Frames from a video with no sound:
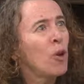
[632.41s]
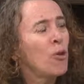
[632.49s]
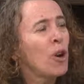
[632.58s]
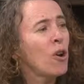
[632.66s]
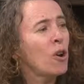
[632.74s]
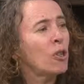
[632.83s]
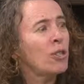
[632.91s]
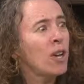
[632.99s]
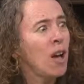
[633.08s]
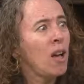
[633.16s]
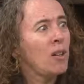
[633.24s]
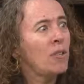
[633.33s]
there are
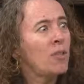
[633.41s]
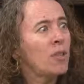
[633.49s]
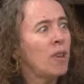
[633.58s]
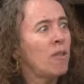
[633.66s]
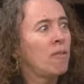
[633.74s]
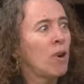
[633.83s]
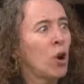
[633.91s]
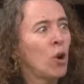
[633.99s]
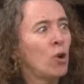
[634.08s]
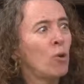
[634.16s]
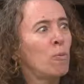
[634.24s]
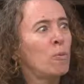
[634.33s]
tons of
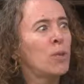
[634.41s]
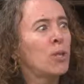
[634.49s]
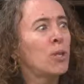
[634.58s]
herbs